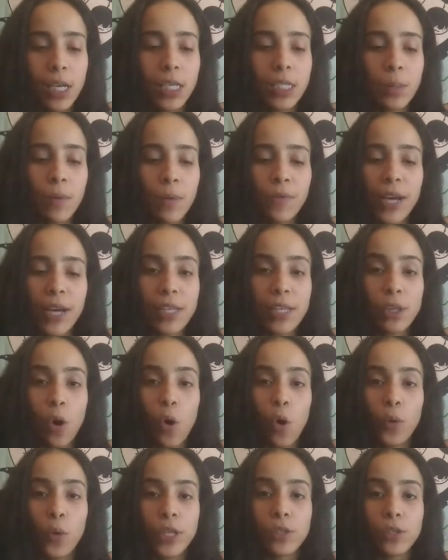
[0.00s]
Some of you guys
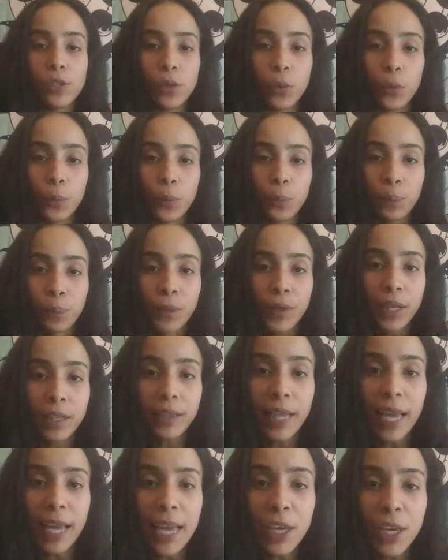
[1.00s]
always knew.
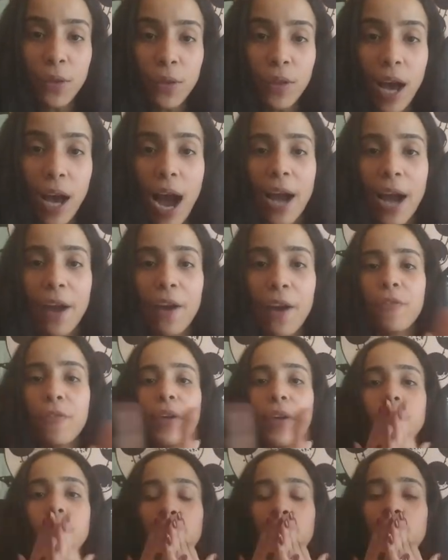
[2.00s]
Thank you, the
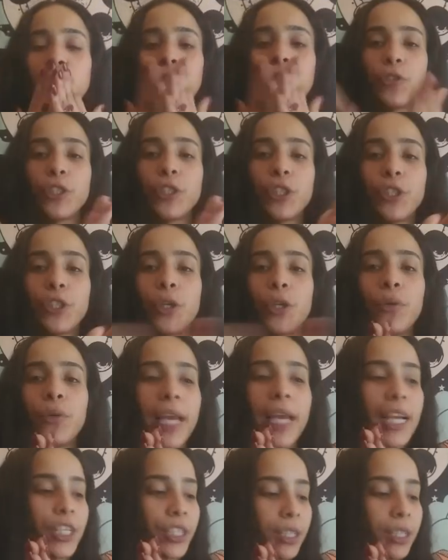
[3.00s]
Hierophant, for your
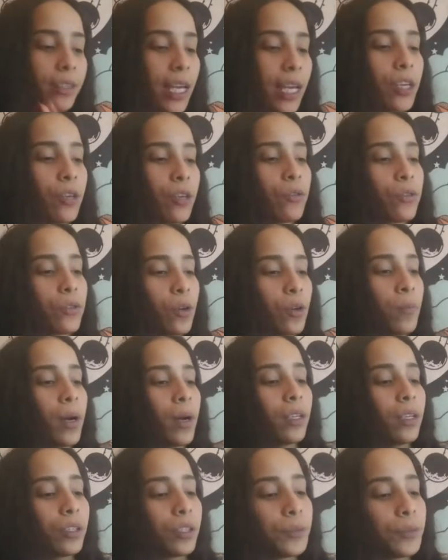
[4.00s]
donation. Thank you so
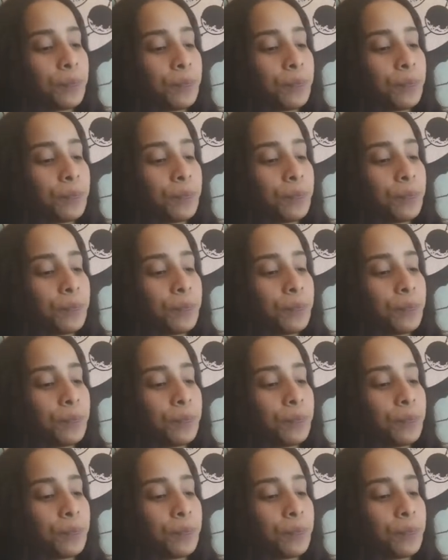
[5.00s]
much.